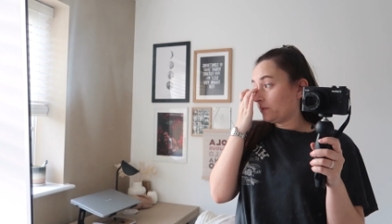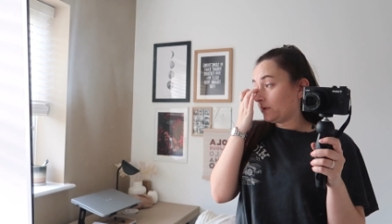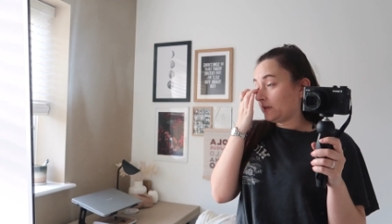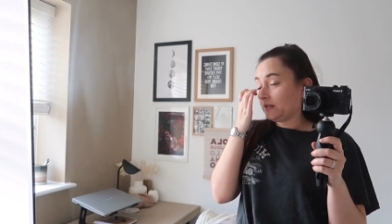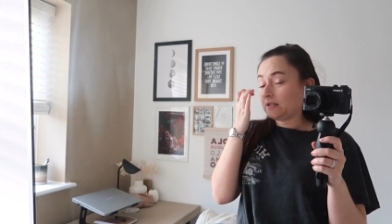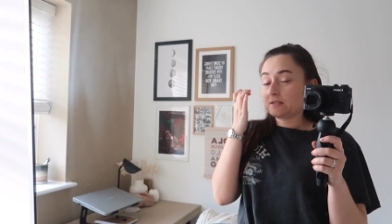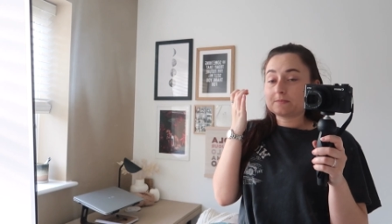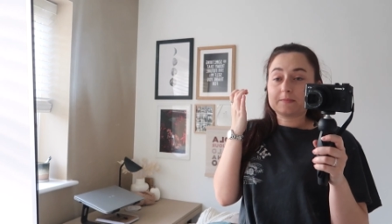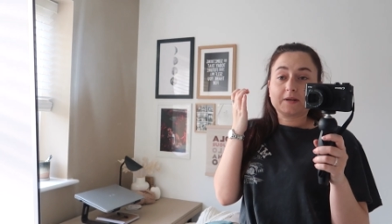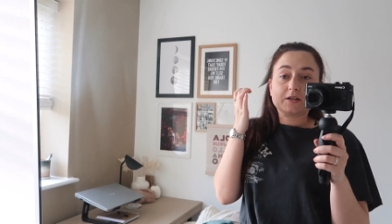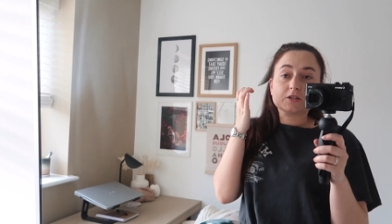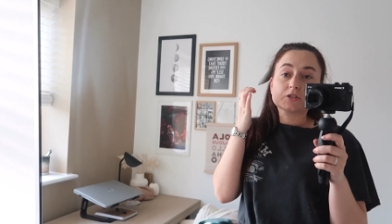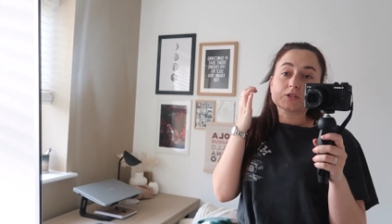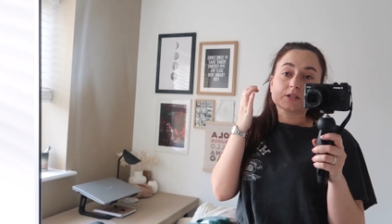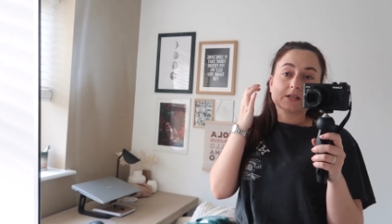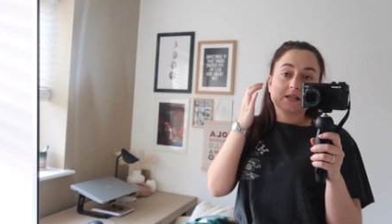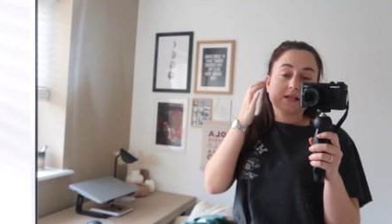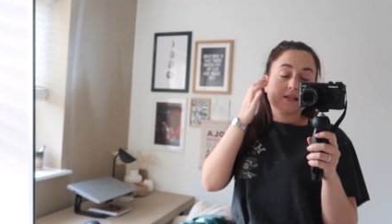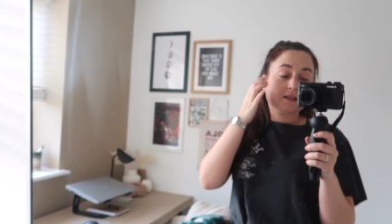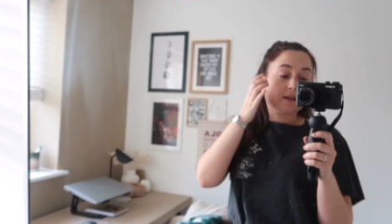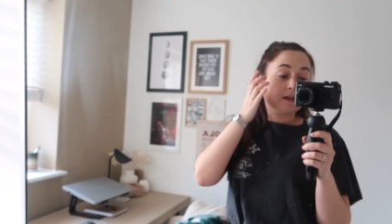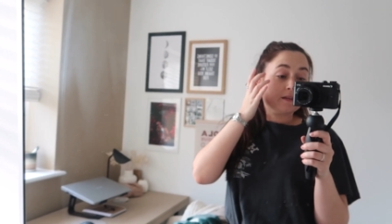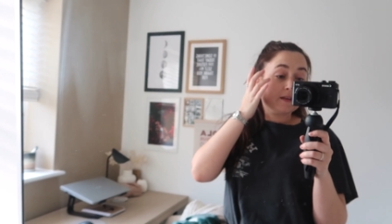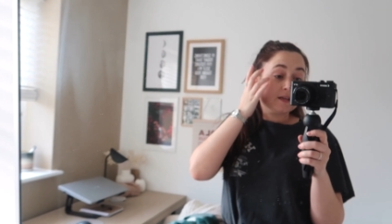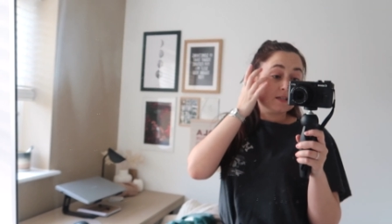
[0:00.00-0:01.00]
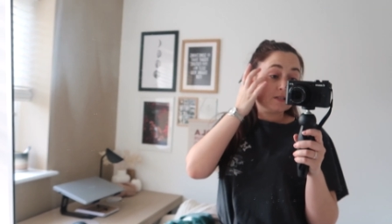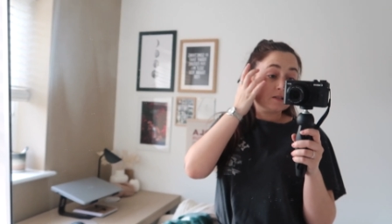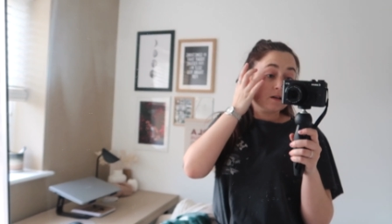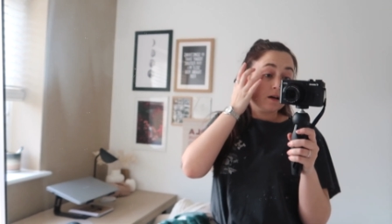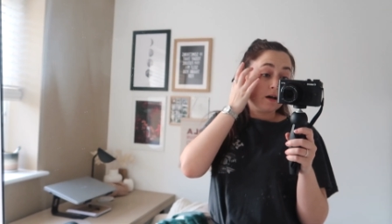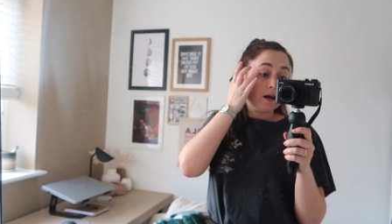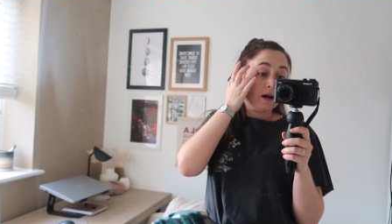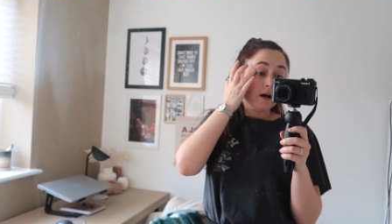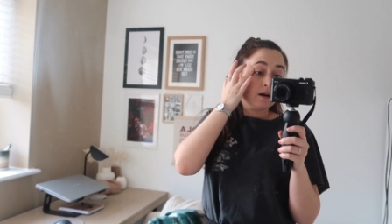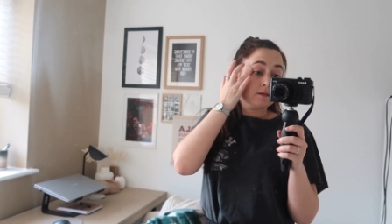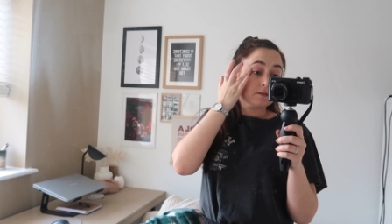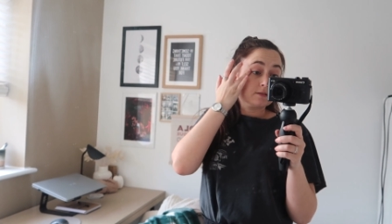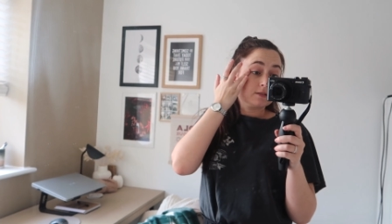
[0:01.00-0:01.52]
We at least managed to clean like the
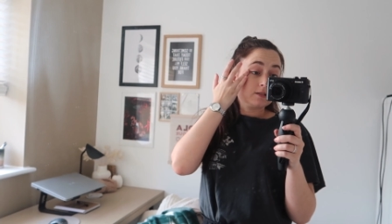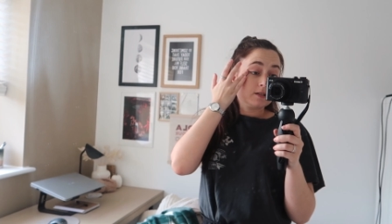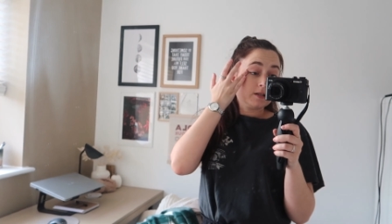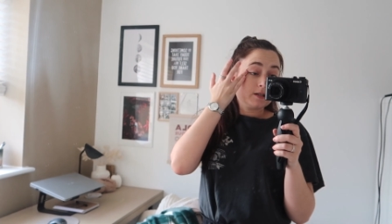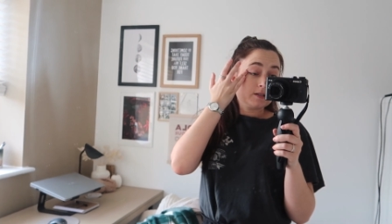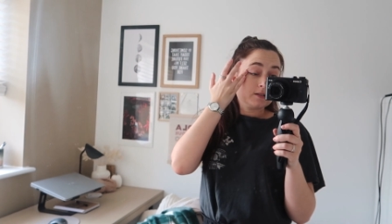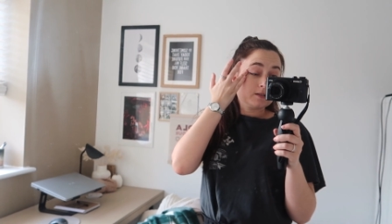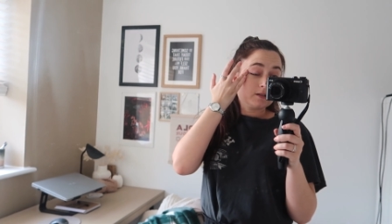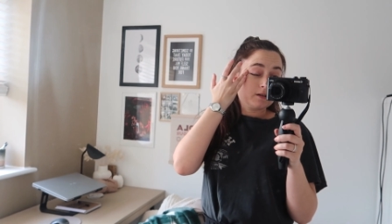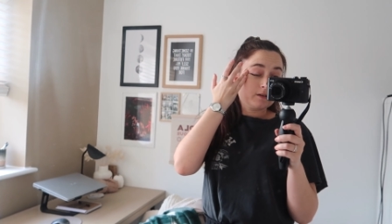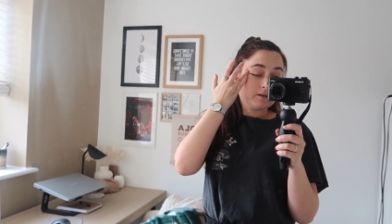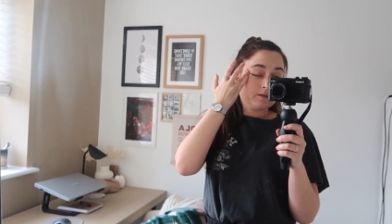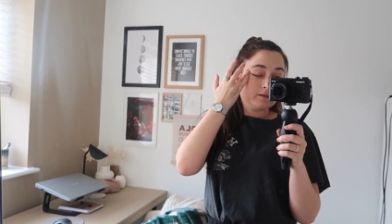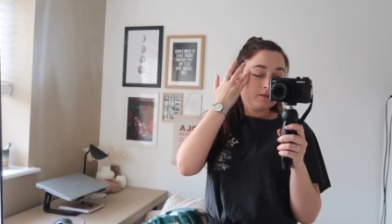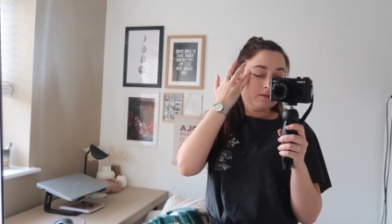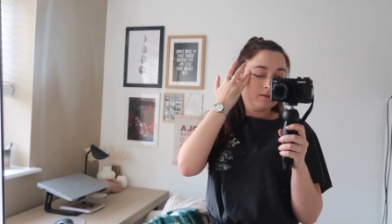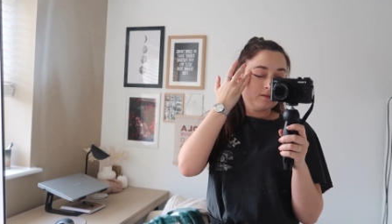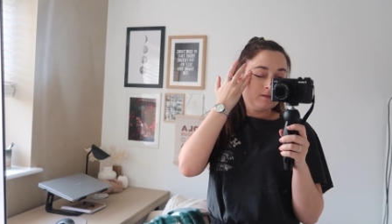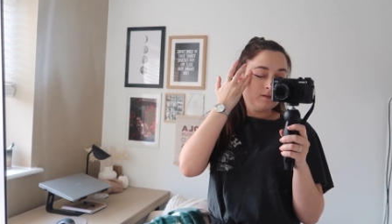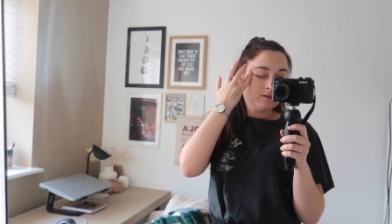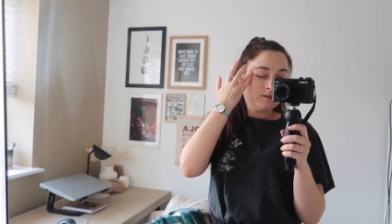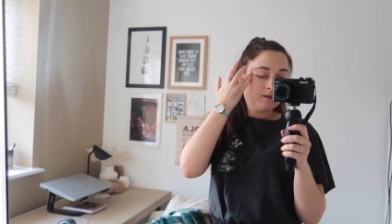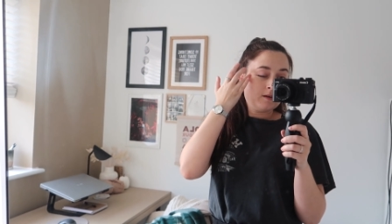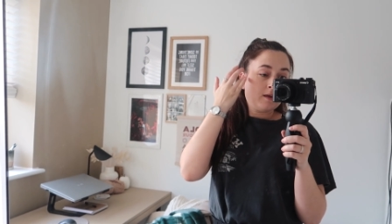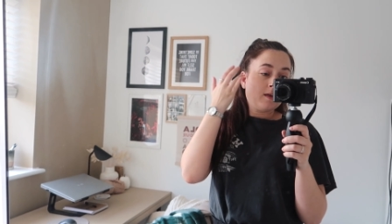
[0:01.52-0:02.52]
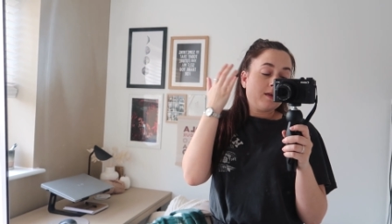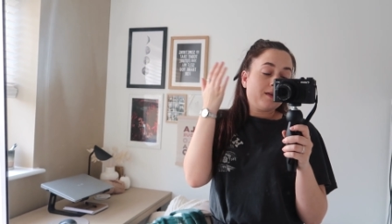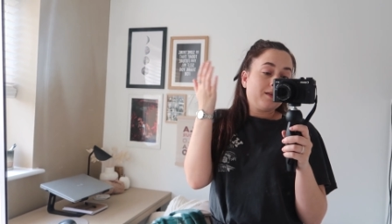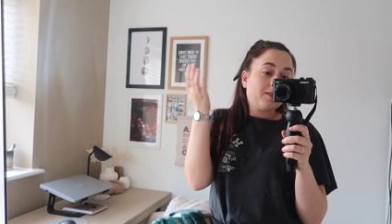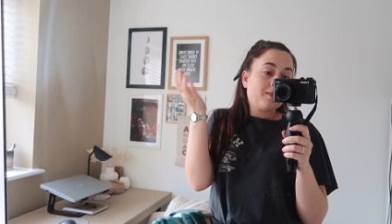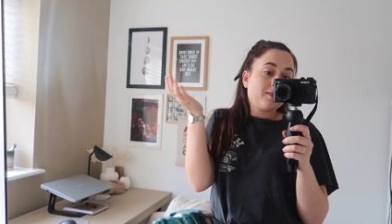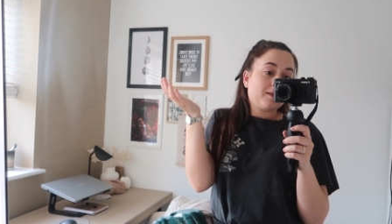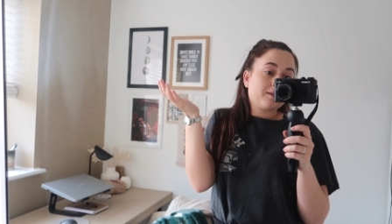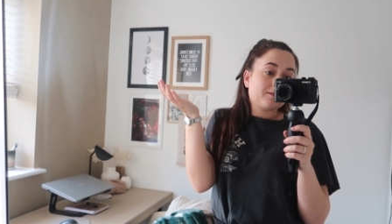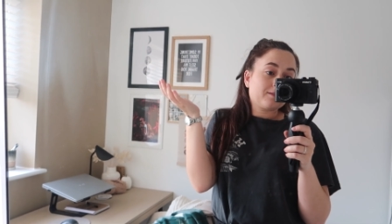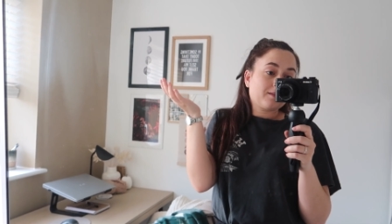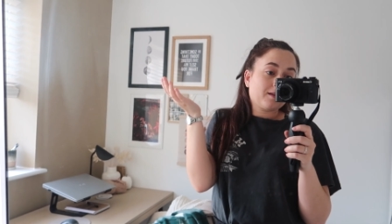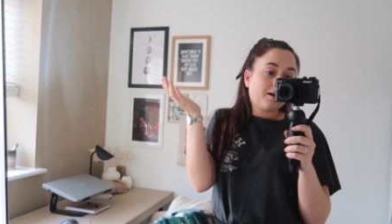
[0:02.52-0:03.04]
entire house today, so
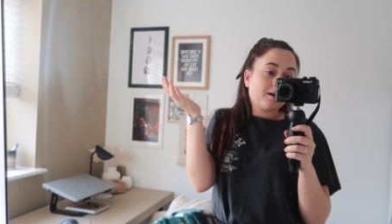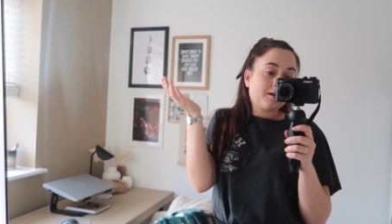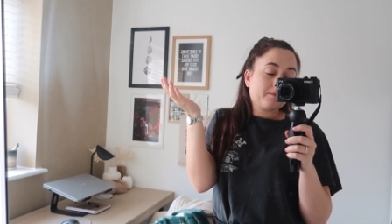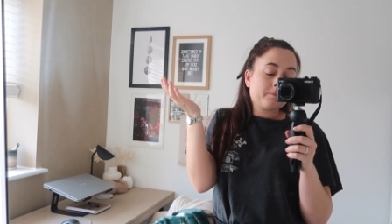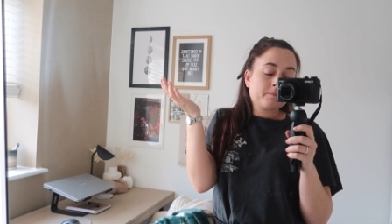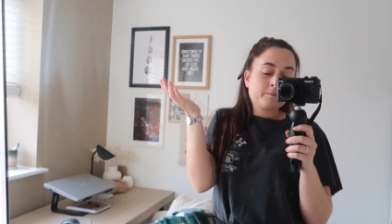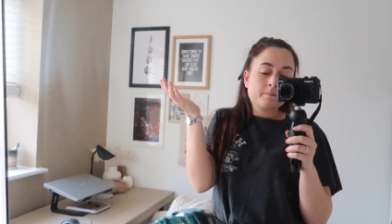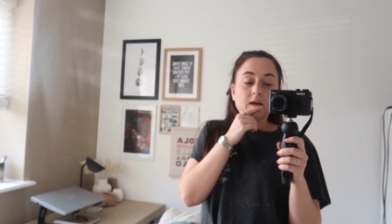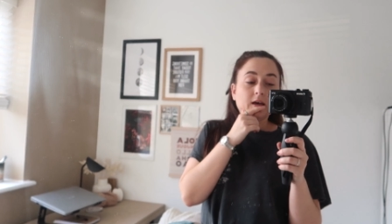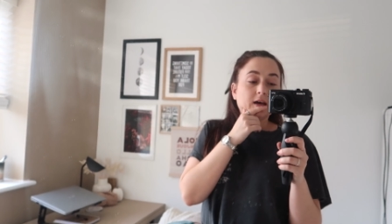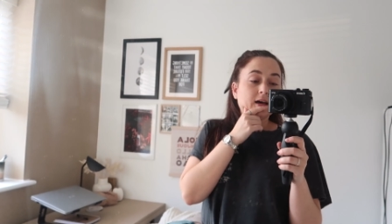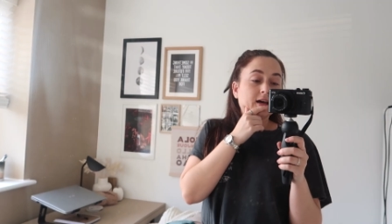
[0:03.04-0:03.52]
there's that.